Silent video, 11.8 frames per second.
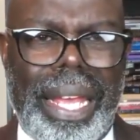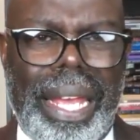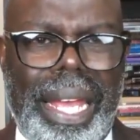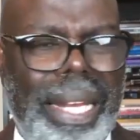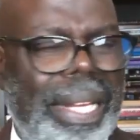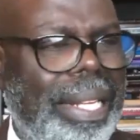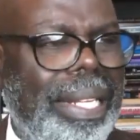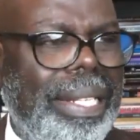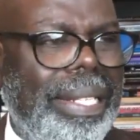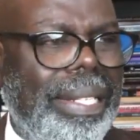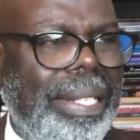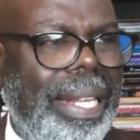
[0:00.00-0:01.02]
and
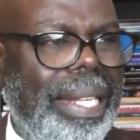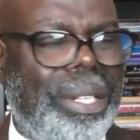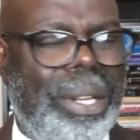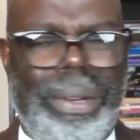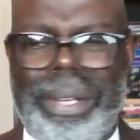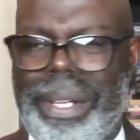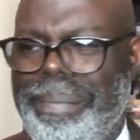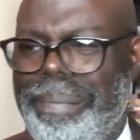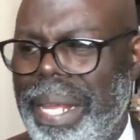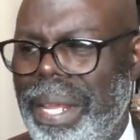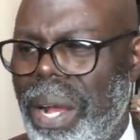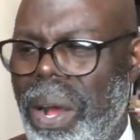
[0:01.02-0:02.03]
it's gonna
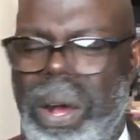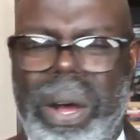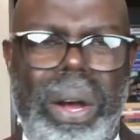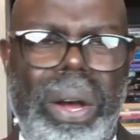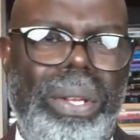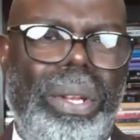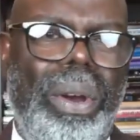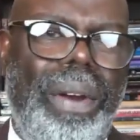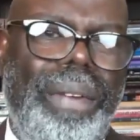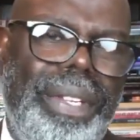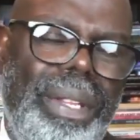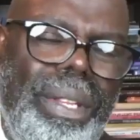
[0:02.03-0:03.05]
be all
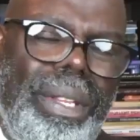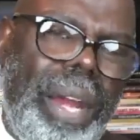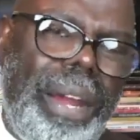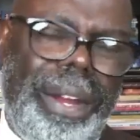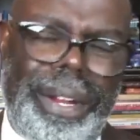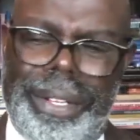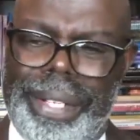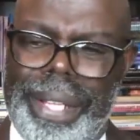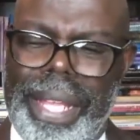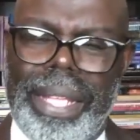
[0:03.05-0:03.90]
over the world.